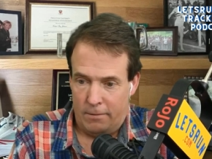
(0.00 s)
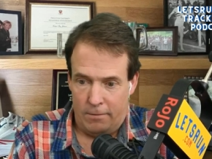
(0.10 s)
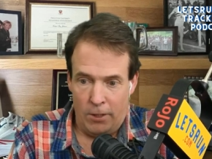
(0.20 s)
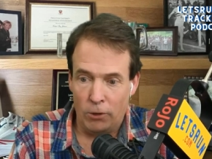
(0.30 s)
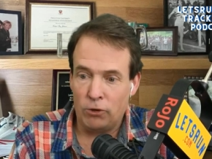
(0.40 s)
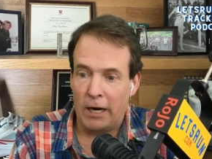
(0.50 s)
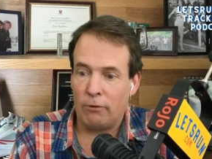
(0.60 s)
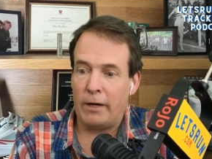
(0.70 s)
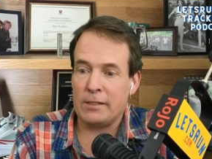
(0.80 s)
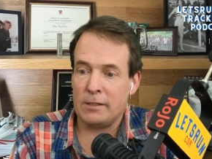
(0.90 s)
No track
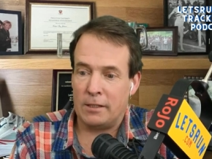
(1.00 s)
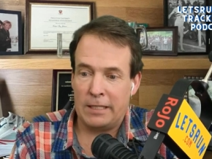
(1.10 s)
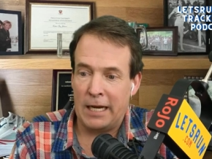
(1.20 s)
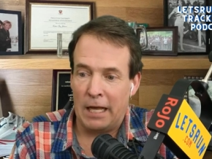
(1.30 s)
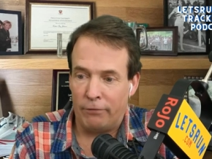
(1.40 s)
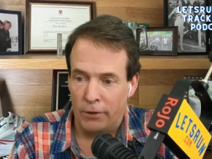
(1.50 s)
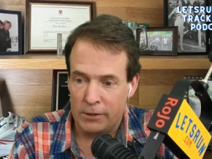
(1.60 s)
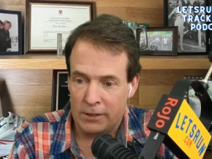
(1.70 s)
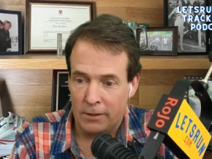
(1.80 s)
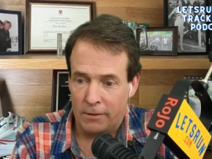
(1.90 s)
races, a DNF in
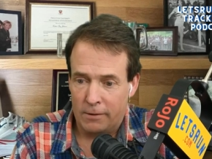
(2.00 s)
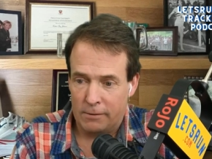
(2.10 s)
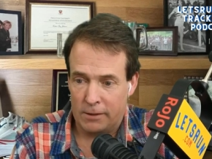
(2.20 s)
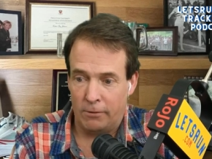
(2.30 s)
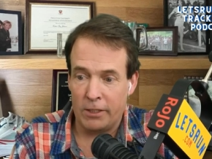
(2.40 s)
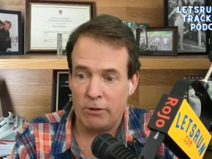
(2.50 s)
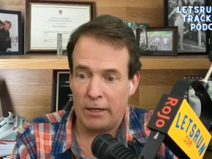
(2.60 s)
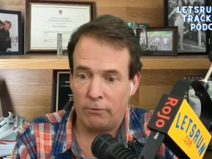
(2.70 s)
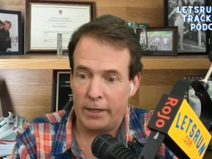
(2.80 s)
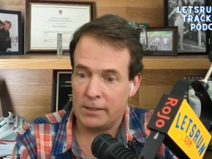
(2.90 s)
Houston. This is his only
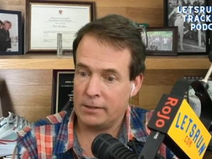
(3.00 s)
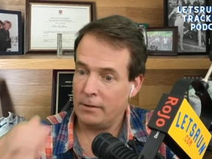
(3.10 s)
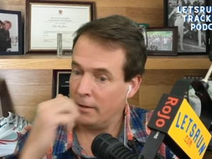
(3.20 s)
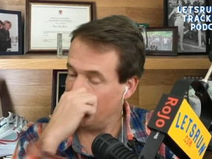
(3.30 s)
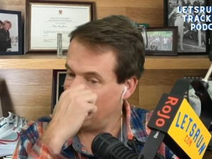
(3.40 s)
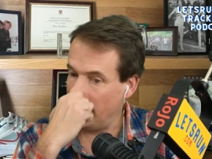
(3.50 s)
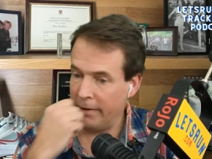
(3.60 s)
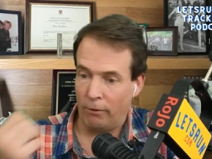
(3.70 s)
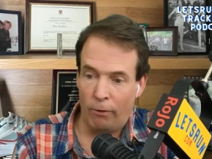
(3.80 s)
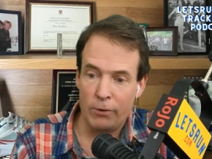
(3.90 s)
track race. He
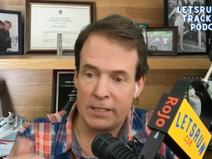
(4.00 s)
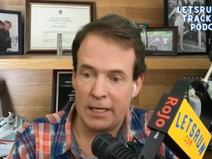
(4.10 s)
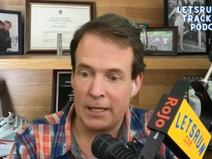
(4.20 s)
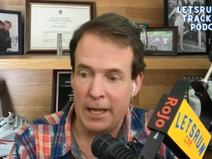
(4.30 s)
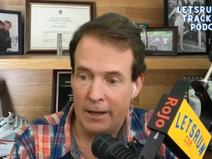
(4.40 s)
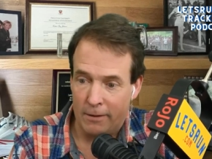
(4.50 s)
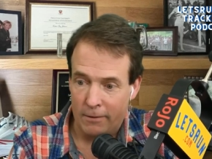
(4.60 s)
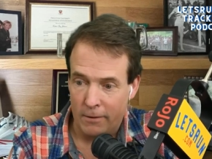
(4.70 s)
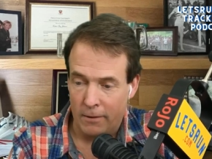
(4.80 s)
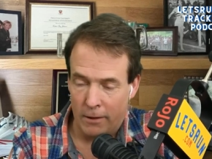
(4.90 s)
ran a road 10K
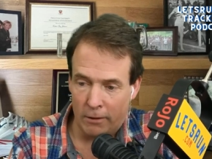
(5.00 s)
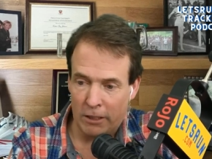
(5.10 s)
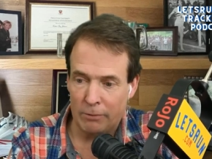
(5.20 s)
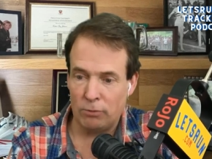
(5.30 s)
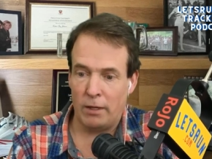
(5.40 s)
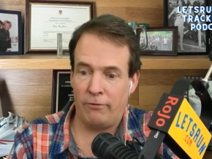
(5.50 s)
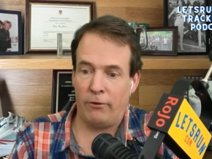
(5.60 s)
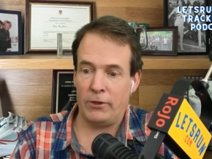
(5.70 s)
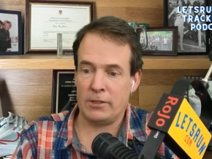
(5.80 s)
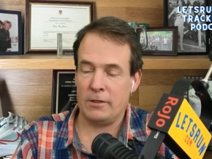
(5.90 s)
on October
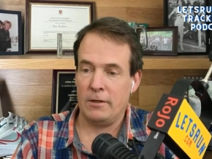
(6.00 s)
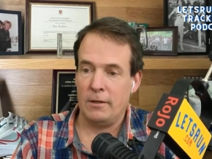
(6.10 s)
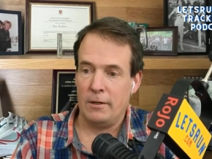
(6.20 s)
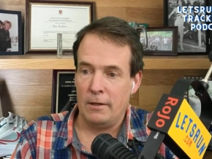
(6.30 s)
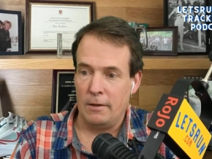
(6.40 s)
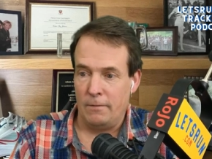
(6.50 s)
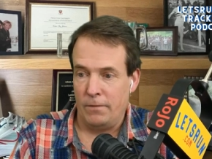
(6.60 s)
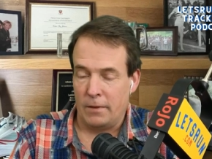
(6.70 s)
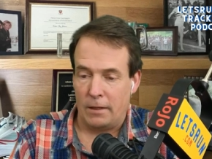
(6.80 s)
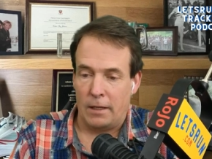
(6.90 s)
21st,
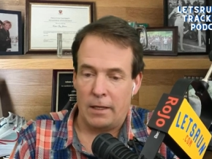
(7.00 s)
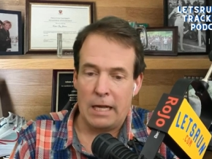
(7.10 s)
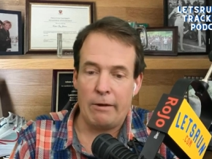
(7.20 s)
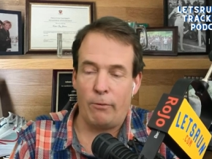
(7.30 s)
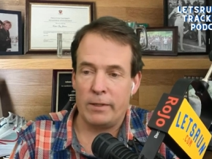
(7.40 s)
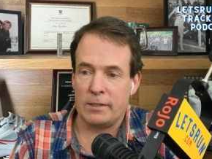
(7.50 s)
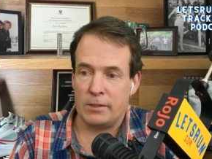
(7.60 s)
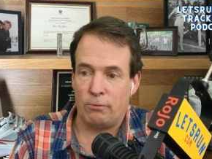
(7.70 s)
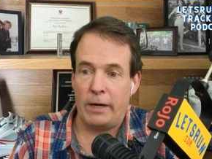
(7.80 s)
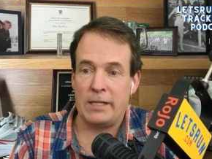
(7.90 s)
and now he wins
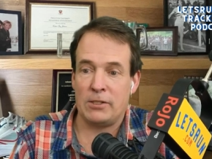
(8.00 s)
this race.